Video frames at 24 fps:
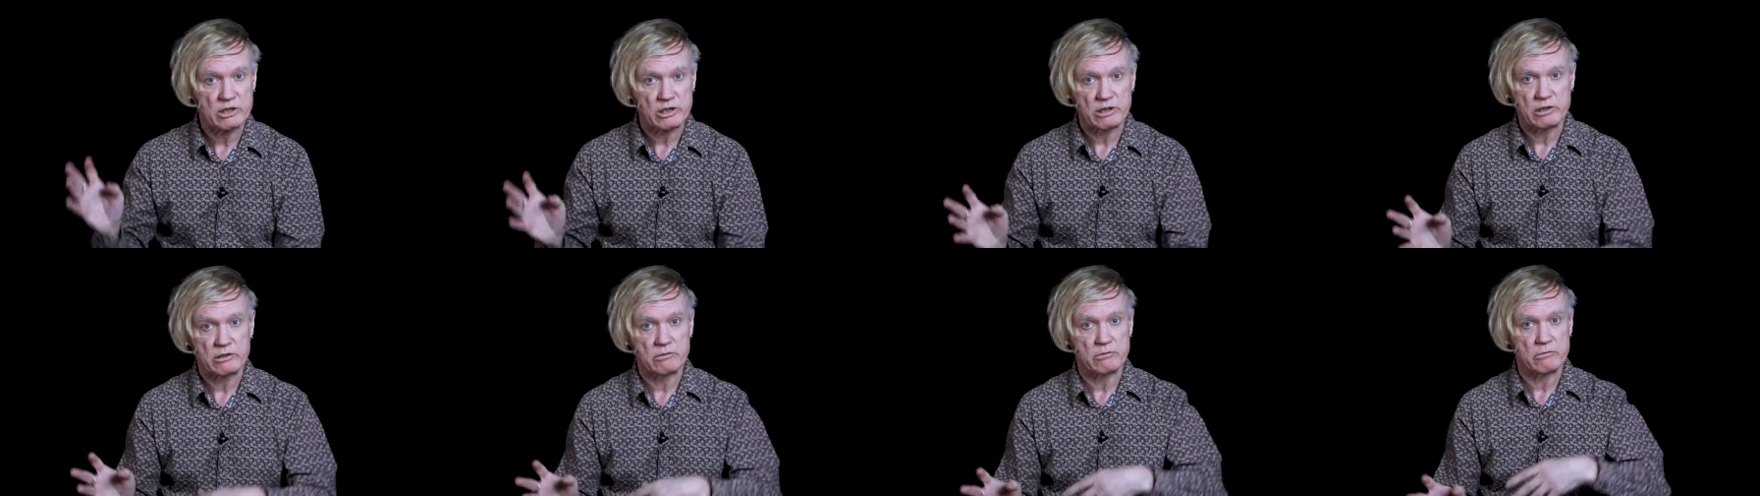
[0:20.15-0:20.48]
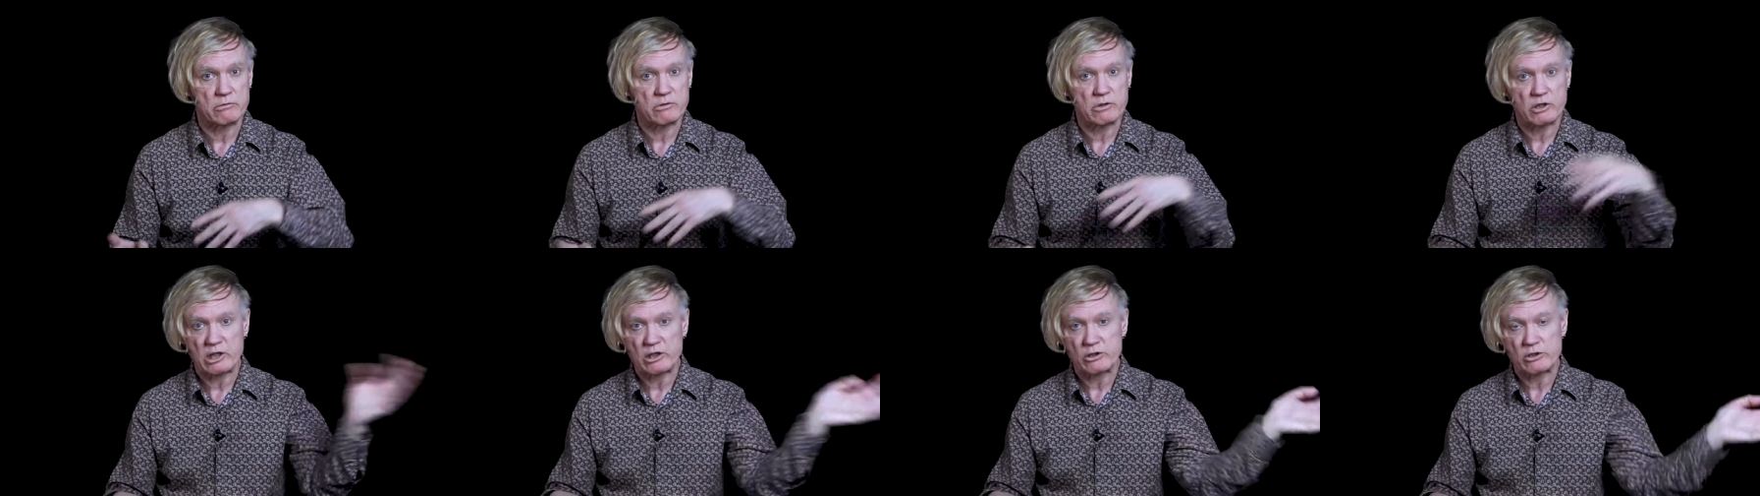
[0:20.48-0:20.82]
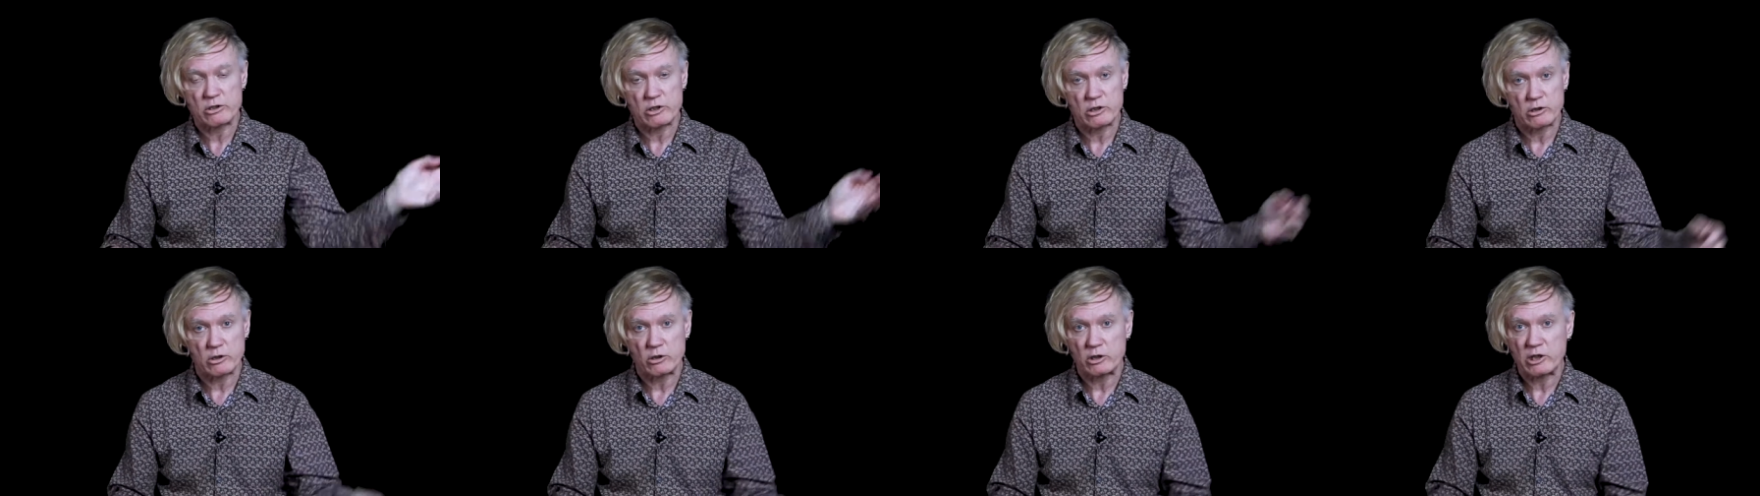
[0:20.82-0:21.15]
and
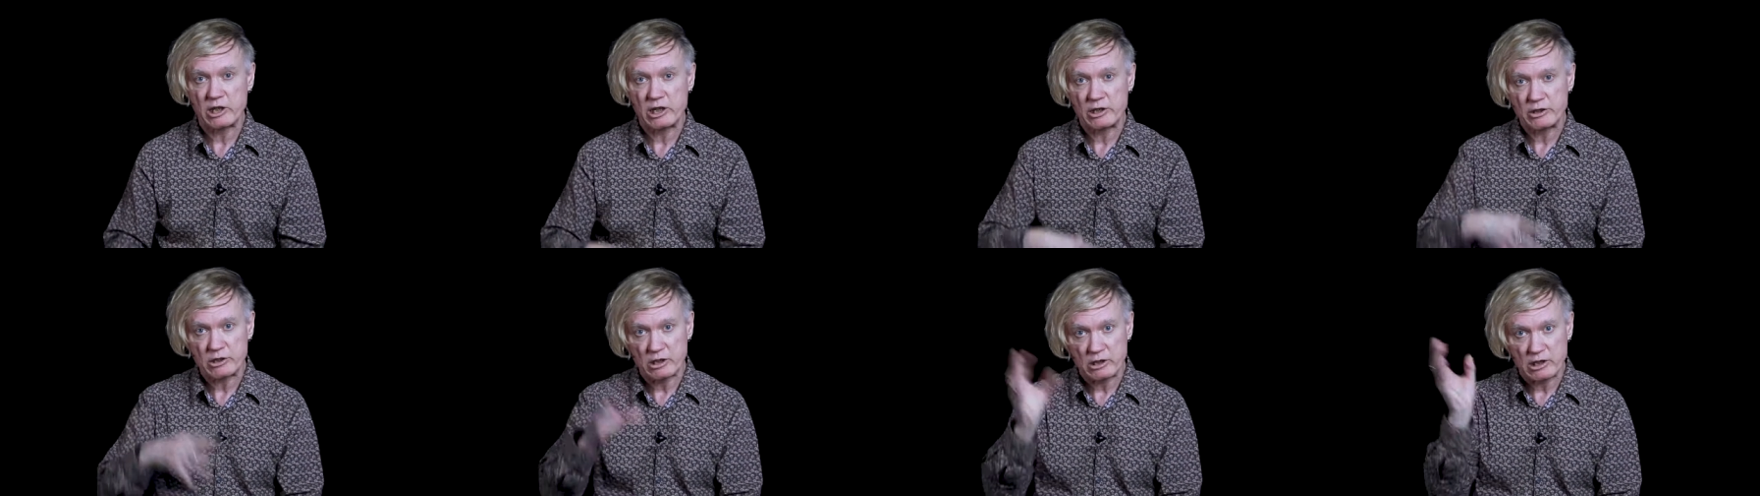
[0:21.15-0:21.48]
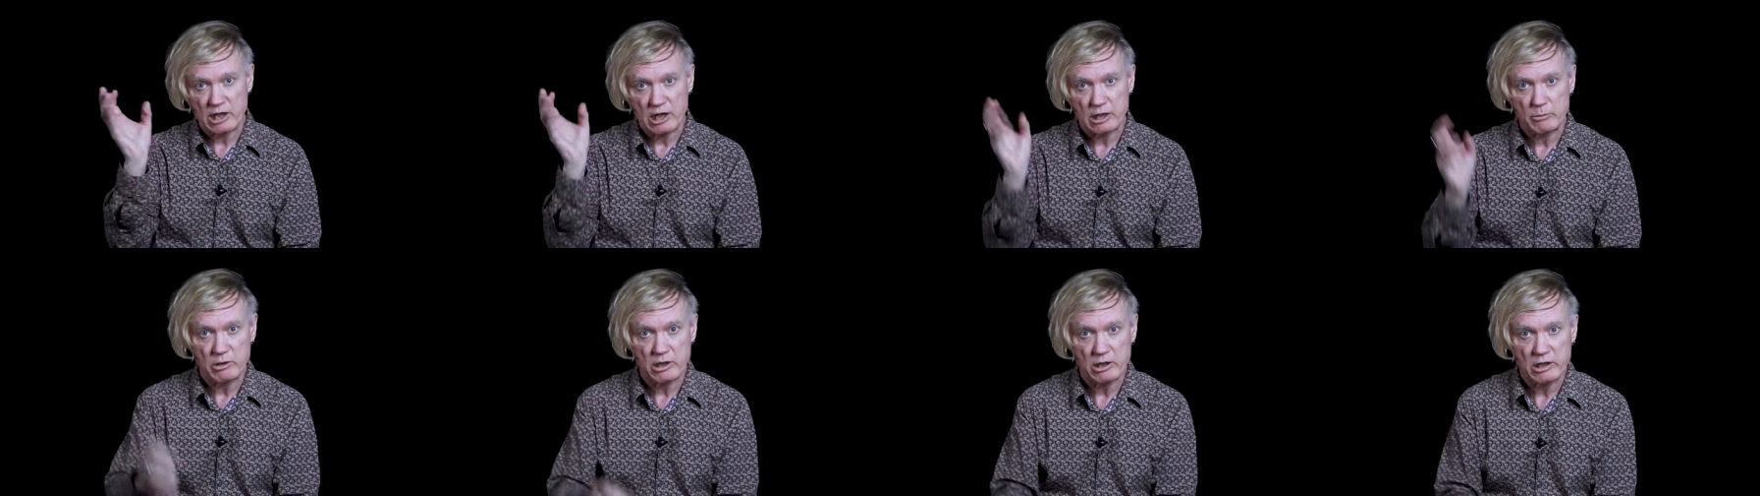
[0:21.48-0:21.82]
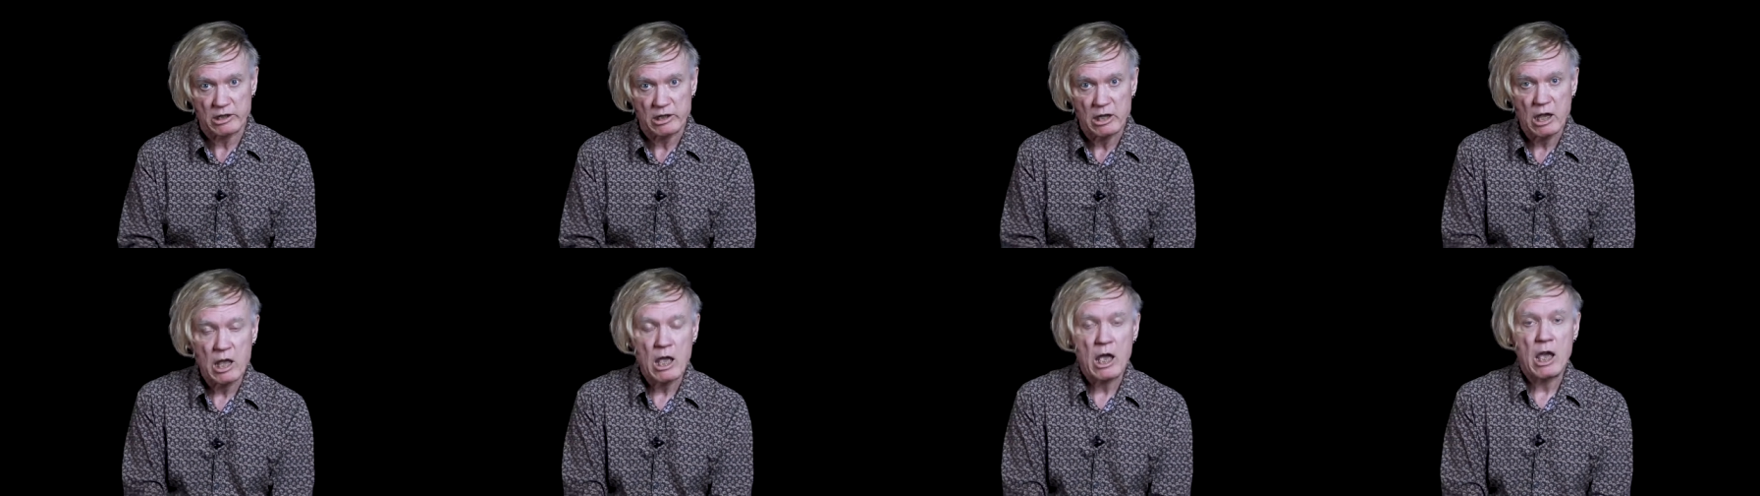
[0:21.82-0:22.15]
things to look at the
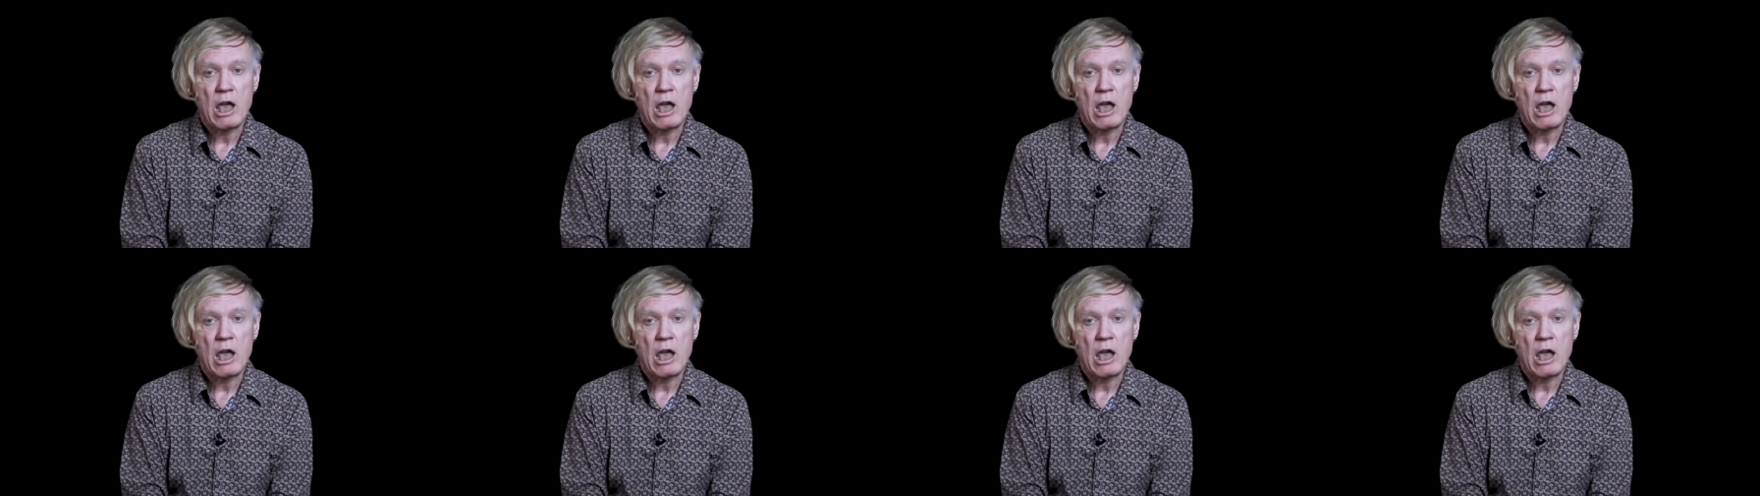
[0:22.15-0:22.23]
library.